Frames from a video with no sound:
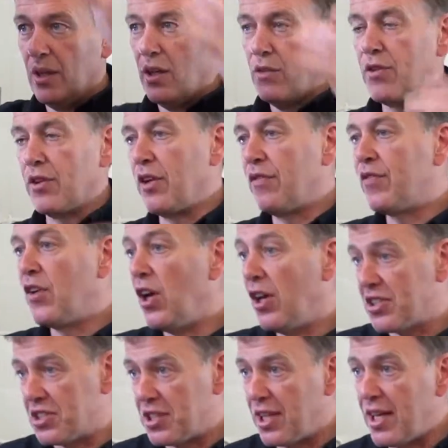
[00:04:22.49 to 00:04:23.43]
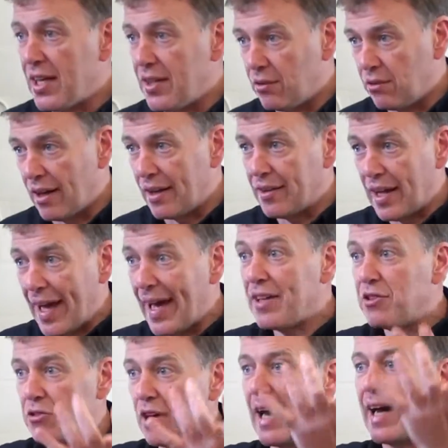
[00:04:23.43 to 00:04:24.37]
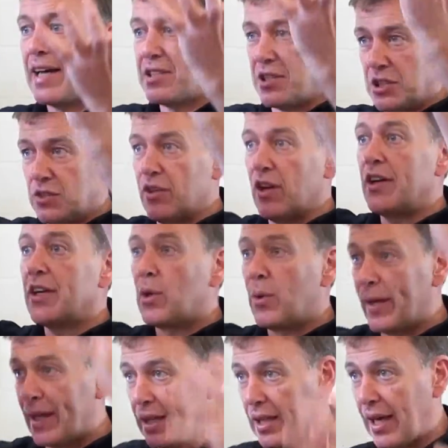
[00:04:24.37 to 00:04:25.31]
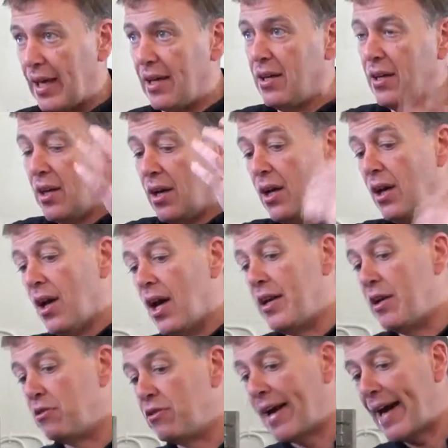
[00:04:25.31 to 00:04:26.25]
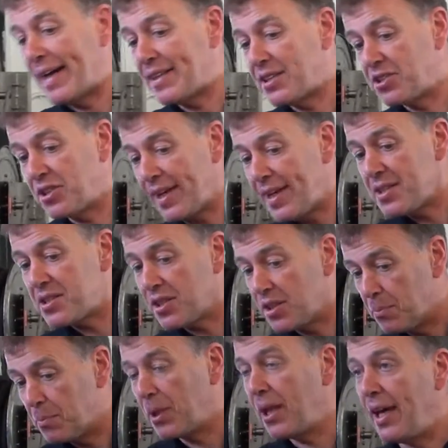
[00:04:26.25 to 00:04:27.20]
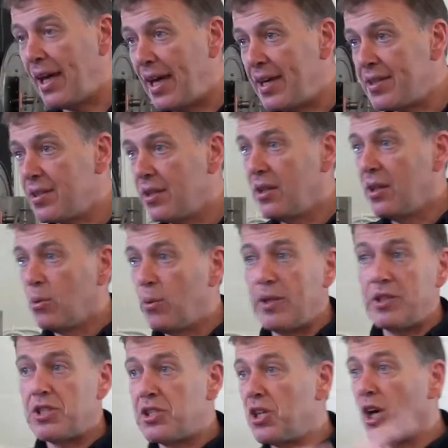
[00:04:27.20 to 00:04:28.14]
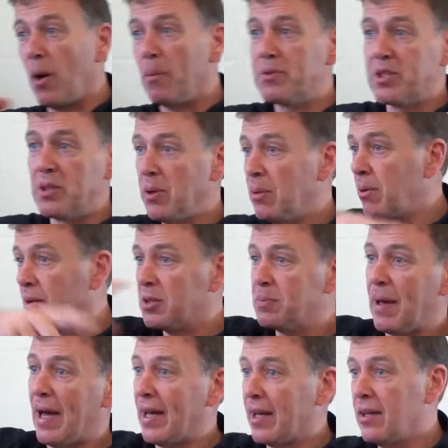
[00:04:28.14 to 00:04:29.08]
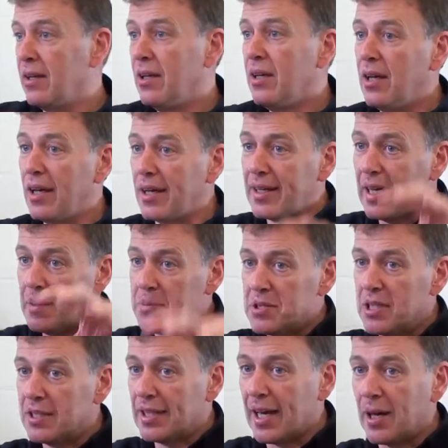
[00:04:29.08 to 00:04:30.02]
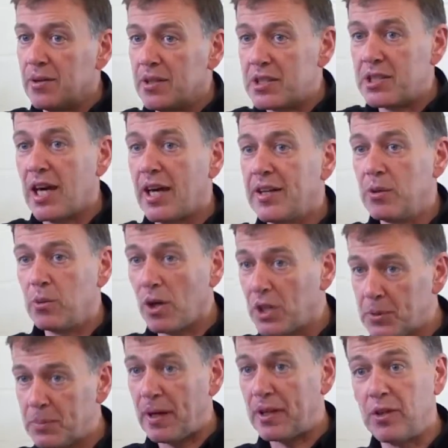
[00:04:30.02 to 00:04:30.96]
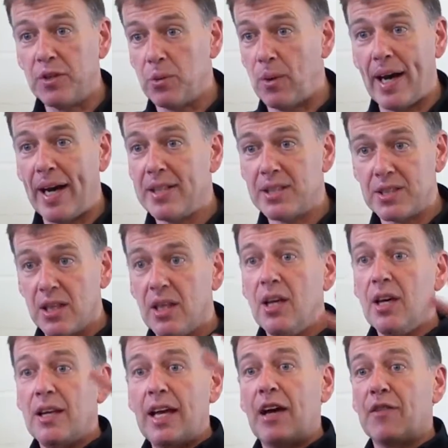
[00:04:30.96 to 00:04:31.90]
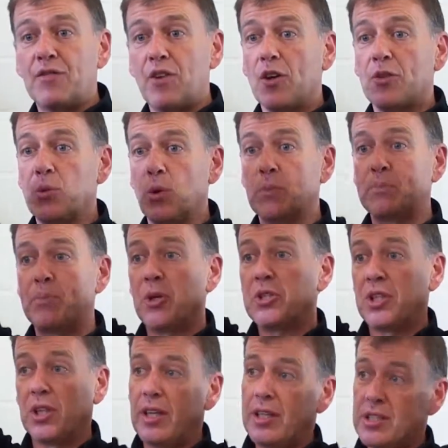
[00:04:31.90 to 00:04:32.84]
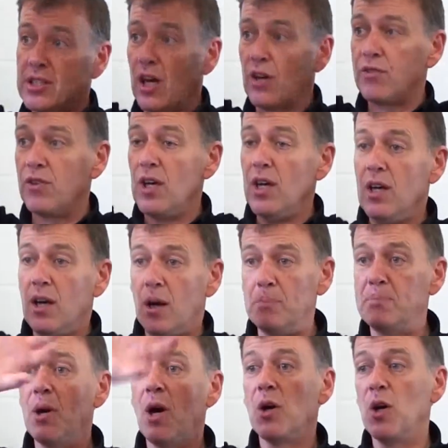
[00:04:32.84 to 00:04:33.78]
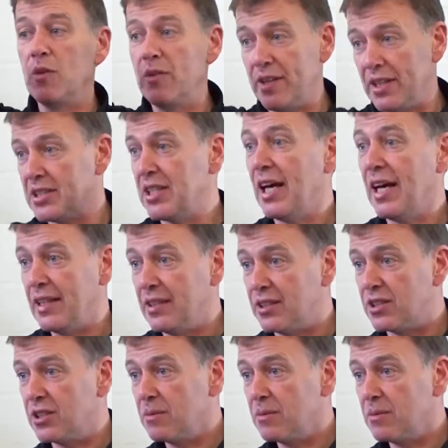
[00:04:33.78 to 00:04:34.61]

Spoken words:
For the first day, the head rises very quickly, and it rises into the blade, which chops the bubbles back, keeps it down inside the wash bath. Otherwise, that froth would push the lids off and pour over the sides.